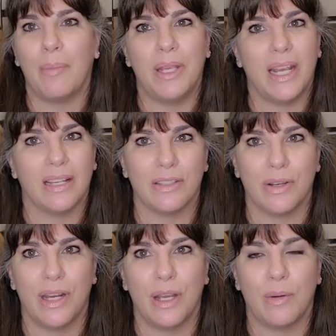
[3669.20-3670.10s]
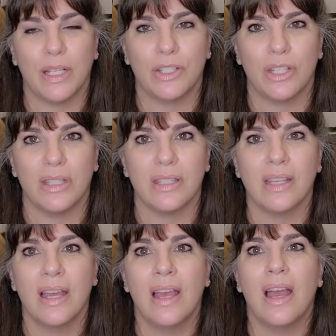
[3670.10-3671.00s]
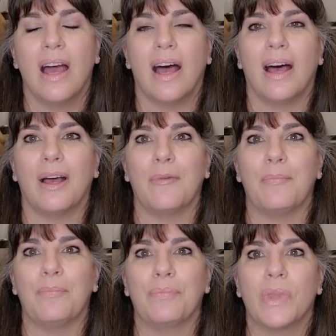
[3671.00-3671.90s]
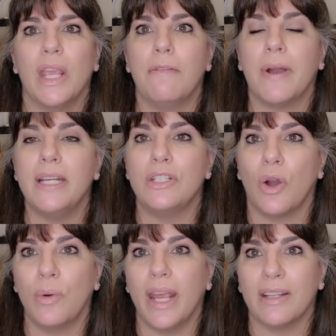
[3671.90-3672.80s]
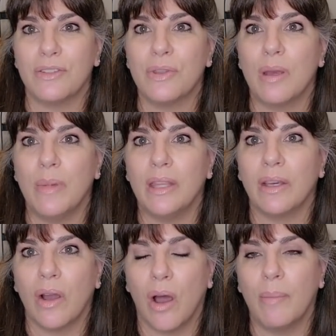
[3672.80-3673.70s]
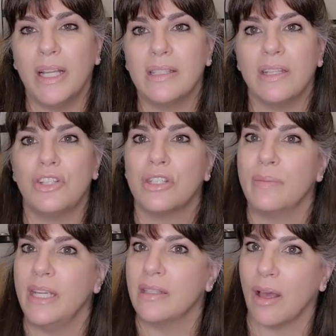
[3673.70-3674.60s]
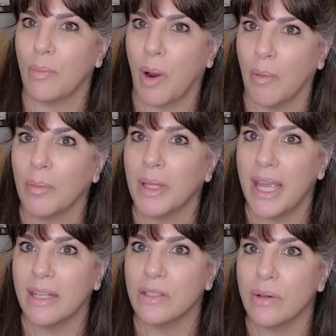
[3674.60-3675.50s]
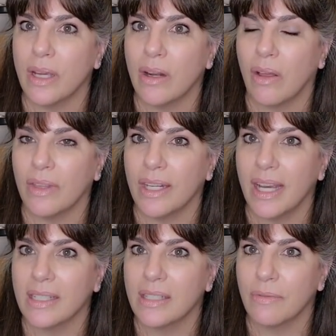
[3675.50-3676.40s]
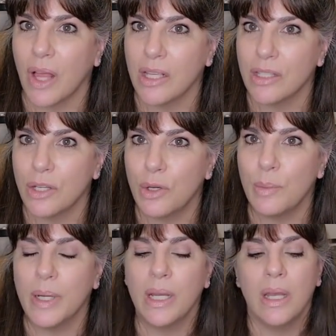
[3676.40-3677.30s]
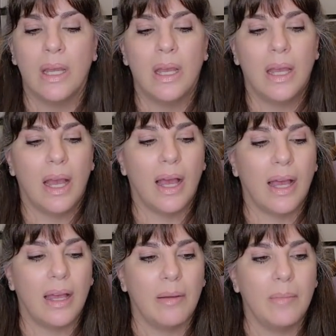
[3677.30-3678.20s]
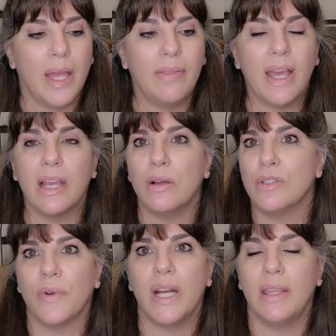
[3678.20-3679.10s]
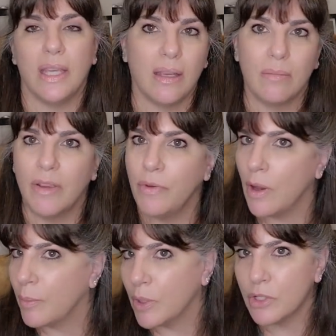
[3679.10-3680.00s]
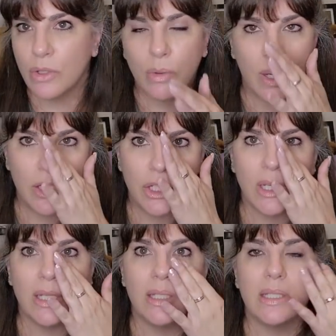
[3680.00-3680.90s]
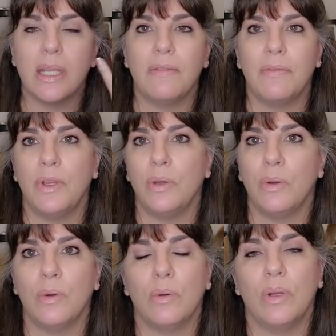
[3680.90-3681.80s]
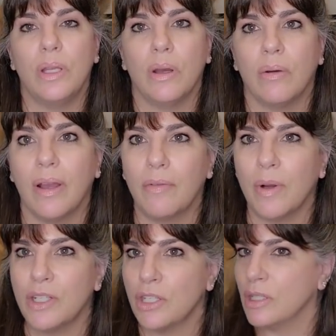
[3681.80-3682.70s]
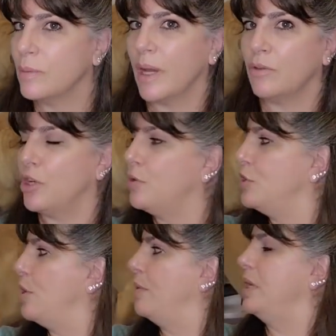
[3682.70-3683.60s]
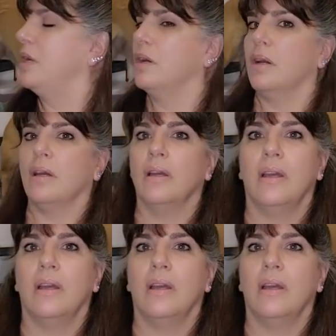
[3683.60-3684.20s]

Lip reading: to answer any questions. If I don't answer them in the comments, it just means I'll probably answer it on the next Flosstube. And that goes for anything. If you have personal questions, if you know, have questions about JoJo here,